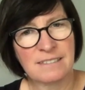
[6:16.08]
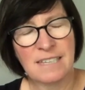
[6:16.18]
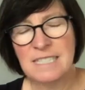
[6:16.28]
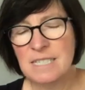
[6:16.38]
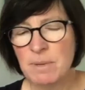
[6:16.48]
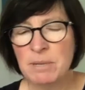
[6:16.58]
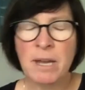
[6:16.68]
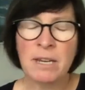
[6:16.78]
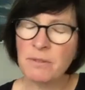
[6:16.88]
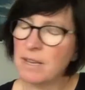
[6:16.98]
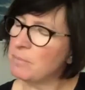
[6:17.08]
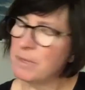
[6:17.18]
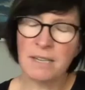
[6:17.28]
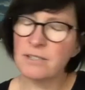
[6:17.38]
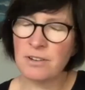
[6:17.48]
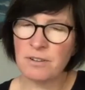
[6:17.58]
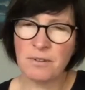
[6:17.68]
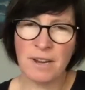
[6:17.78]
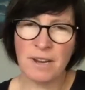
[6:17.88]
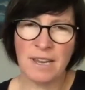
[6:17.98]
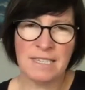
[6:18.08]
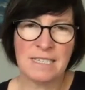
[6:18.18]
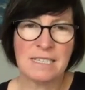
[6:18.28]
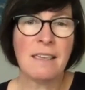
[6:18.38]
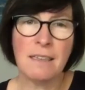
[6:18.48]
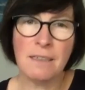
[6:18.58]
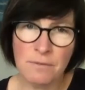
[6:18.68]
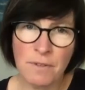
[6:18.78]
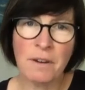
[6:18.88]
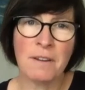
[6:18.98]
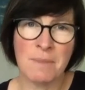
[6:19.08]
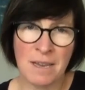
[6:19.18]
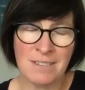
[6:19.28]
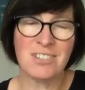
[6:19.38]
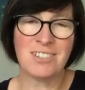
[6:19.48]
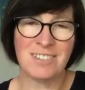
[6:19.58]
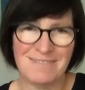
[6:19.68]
It's been my great pleasure, Grace. Thank you very much.